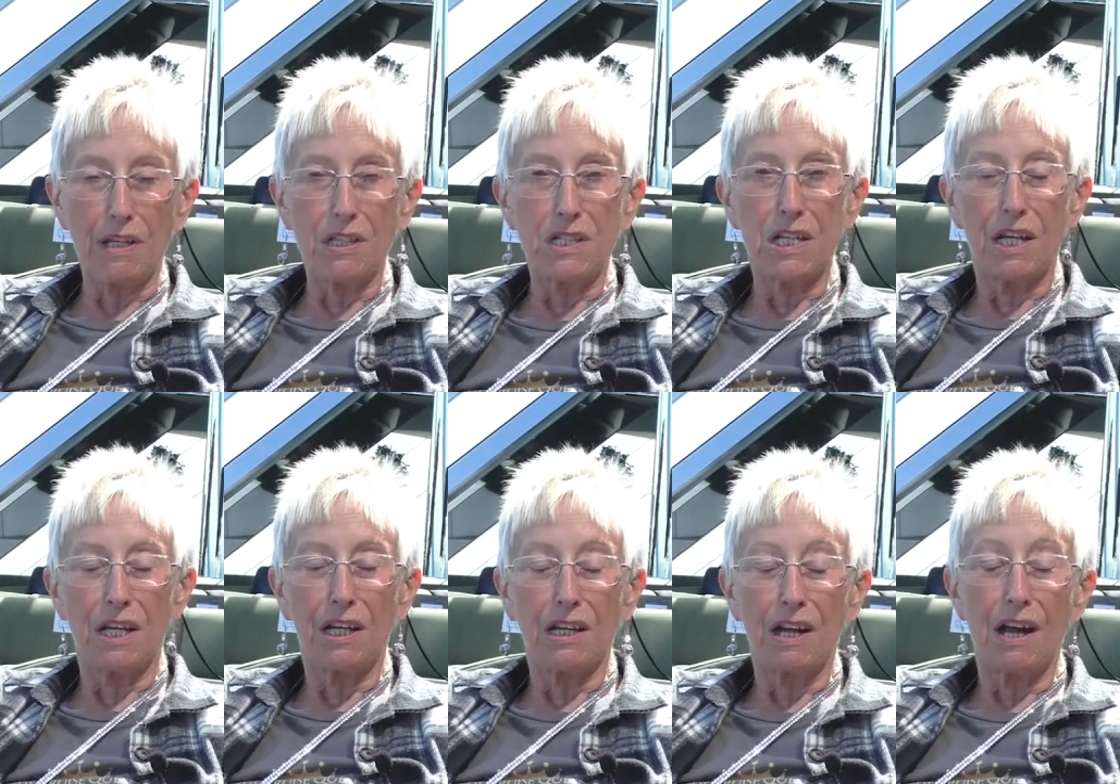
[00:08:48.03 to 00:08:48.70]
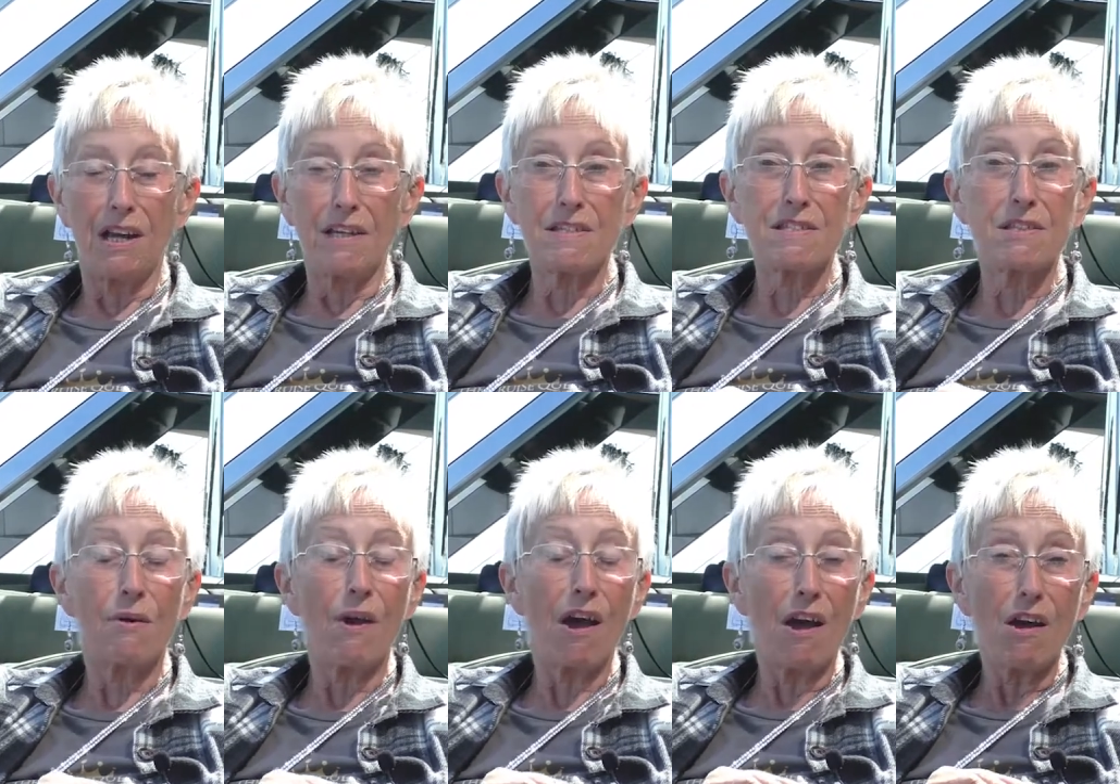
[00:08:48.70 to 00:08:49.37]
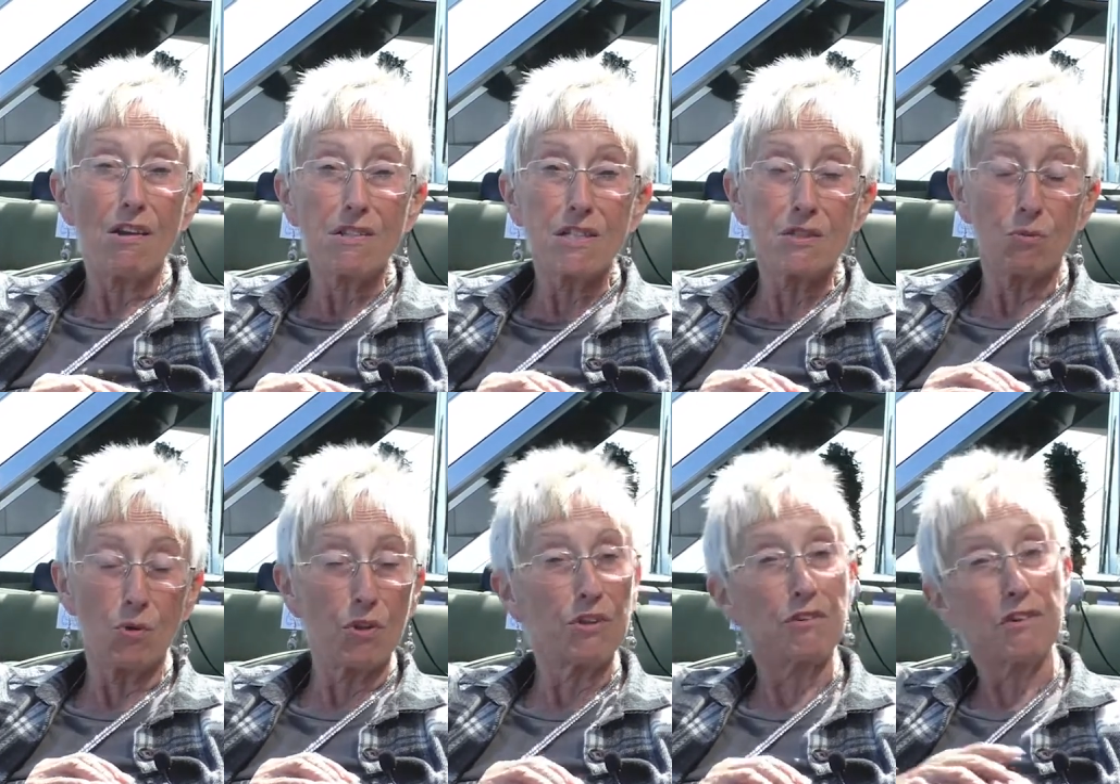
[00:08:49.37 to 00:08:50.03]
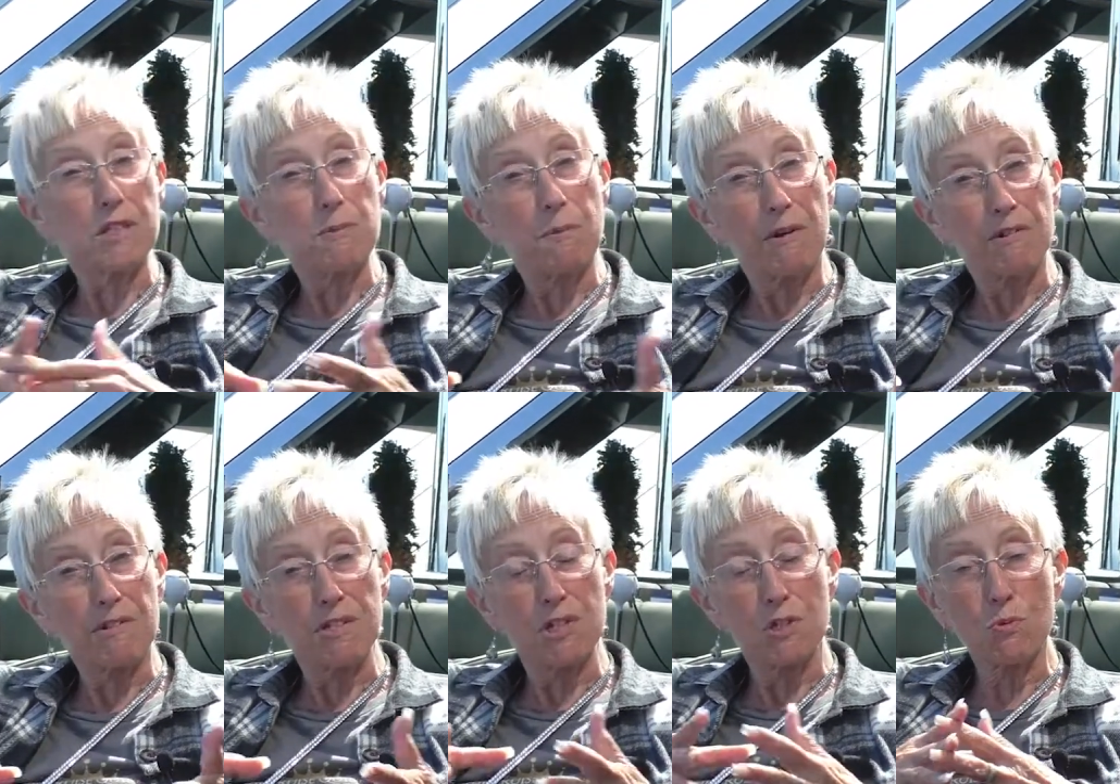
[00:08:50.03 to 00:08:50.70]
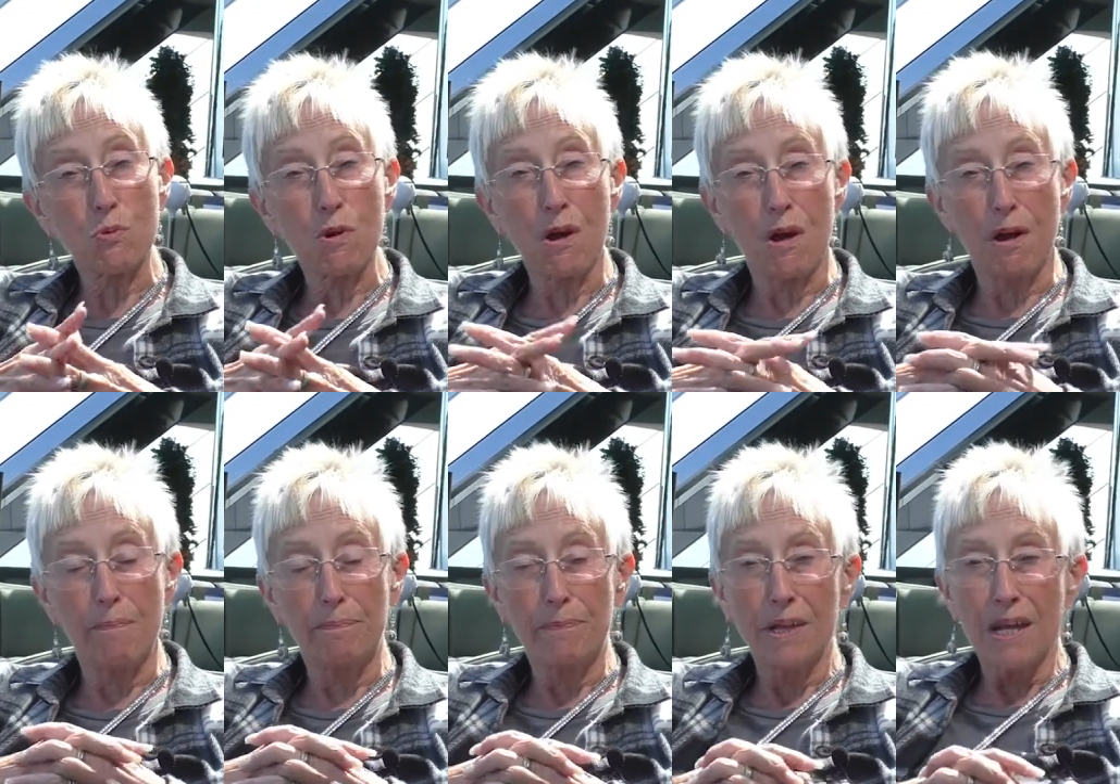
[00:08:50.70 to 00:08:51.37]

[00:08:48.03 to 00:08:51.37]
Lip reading: So I asked them what their experiences were,